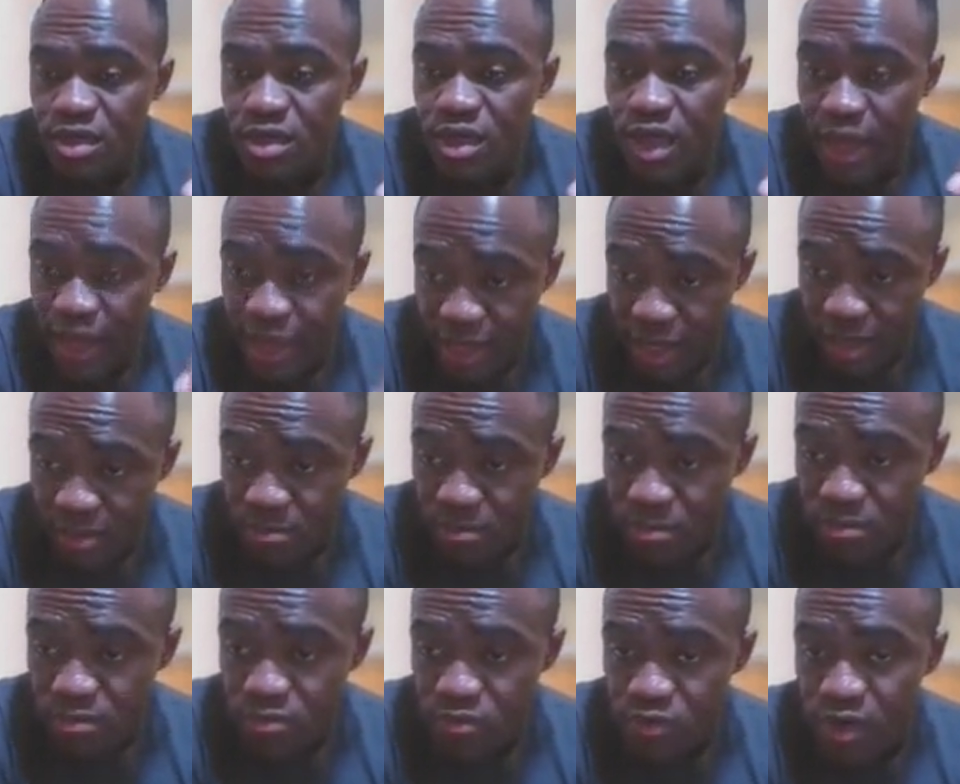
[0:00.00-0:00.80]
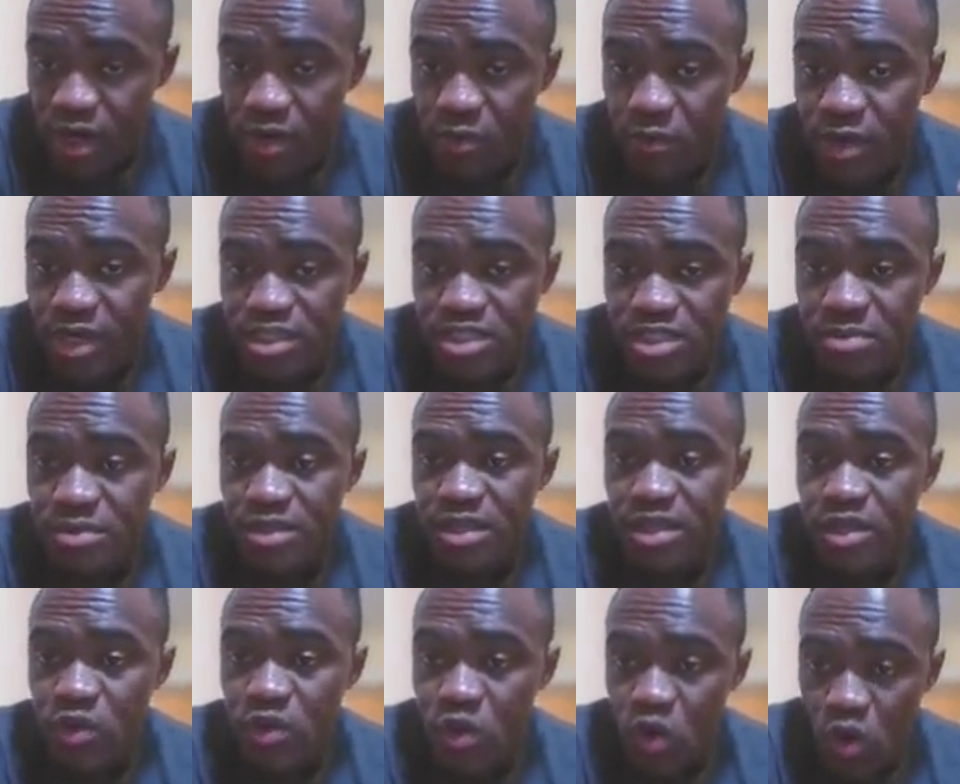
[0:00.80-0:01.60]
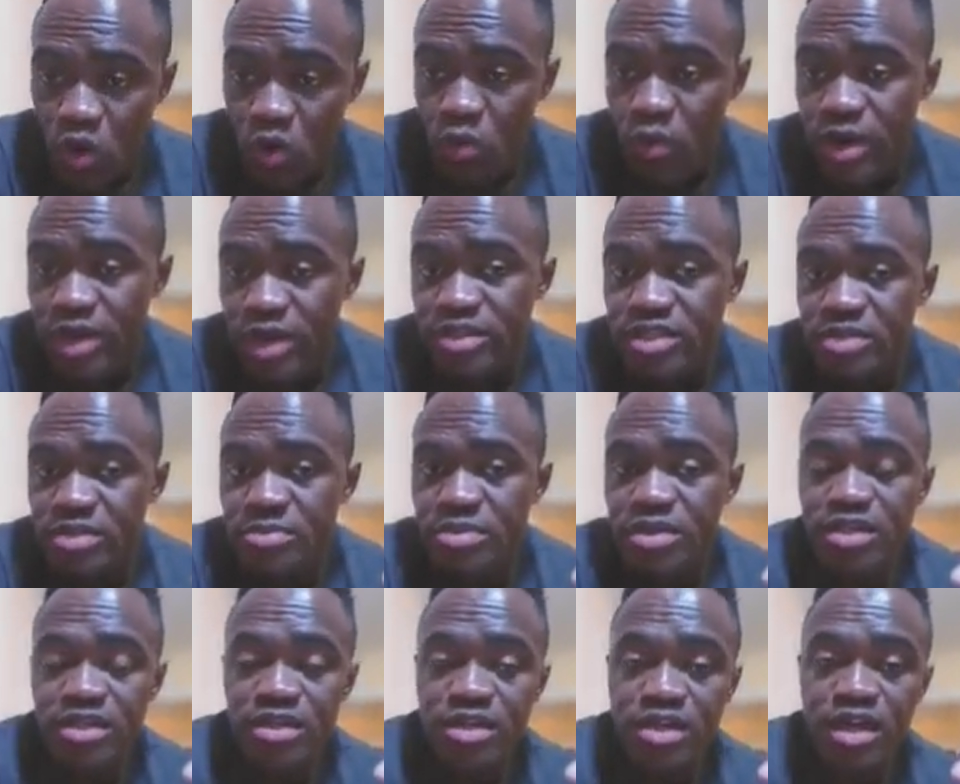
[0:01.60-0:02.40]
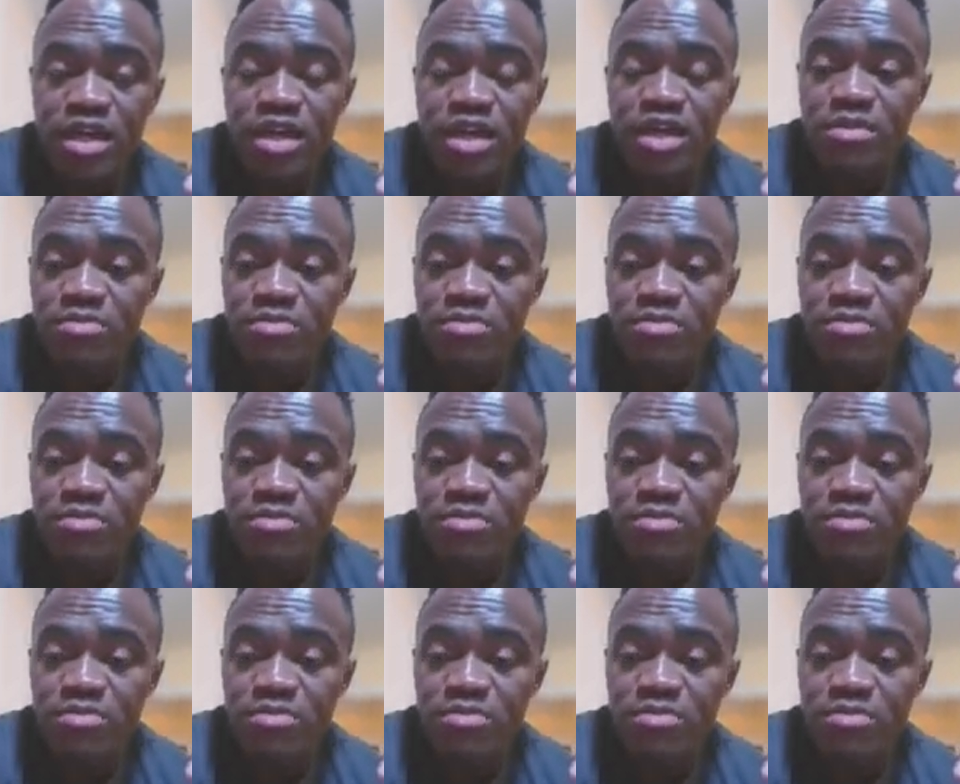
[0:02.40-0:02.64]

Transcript: am, right? Where I typically go, where I typically